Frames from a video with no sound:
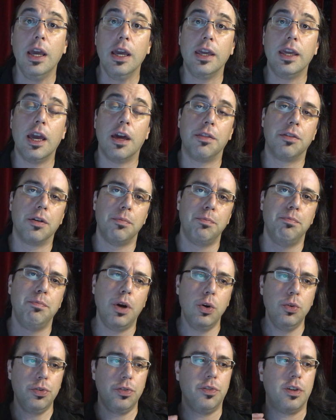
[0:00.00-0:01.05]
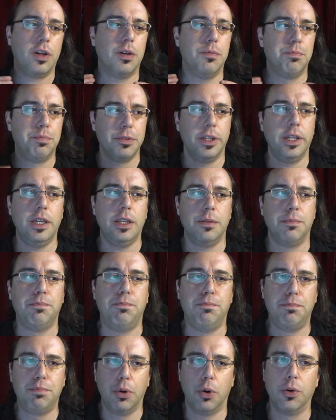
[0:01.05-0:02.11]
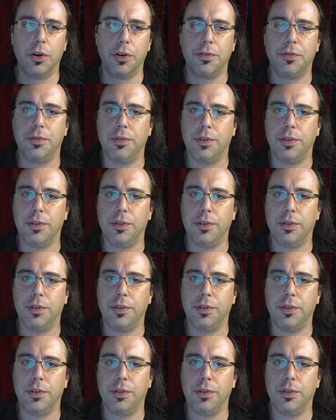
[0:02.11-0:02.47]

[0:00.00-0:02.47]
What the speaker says: Yeah, the most complete board